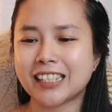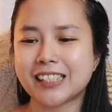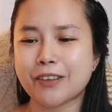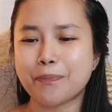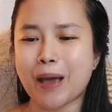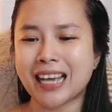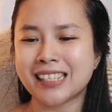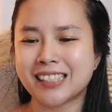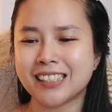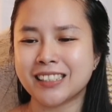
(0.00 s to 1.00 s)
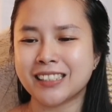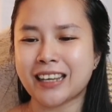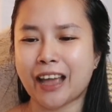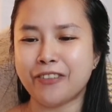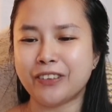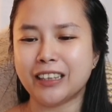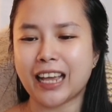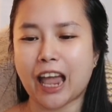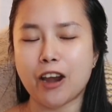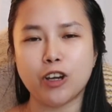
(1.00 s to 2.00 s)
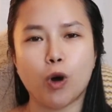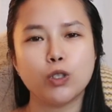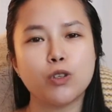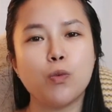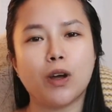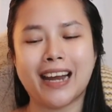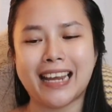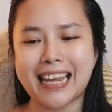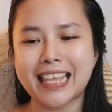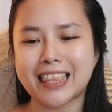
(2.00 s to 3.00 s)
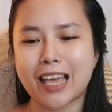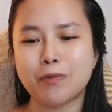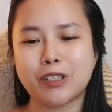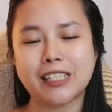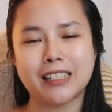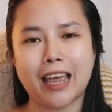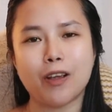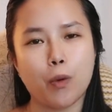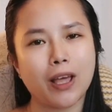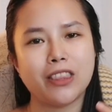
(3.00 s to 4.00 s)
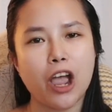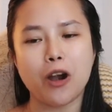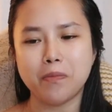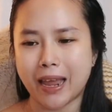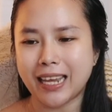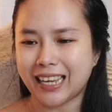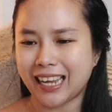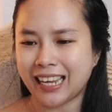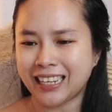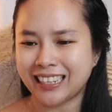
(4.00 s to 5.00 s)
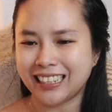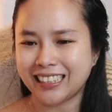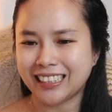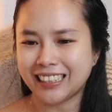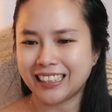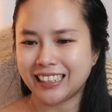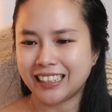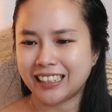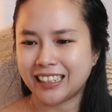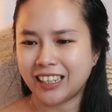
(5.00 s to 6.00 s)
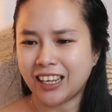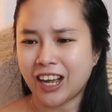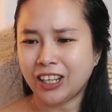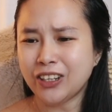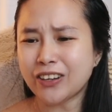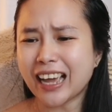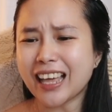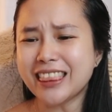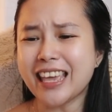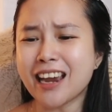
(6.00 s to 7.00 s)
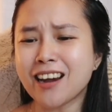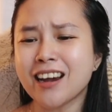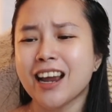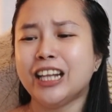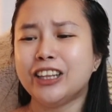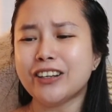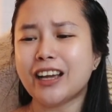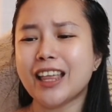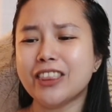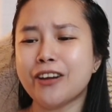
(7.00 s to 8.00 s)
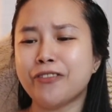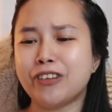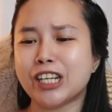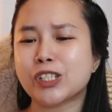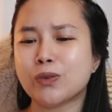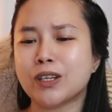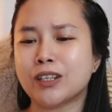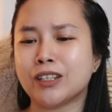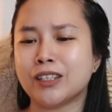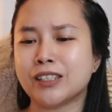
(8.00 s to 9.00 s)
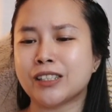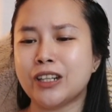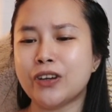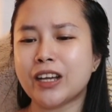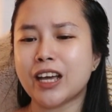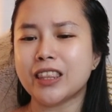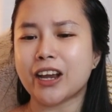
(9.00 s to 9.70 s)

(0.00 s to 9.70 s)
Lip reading: It's pastel. I feel like I also want to eat them just like what they are making. Look at their visuals. Look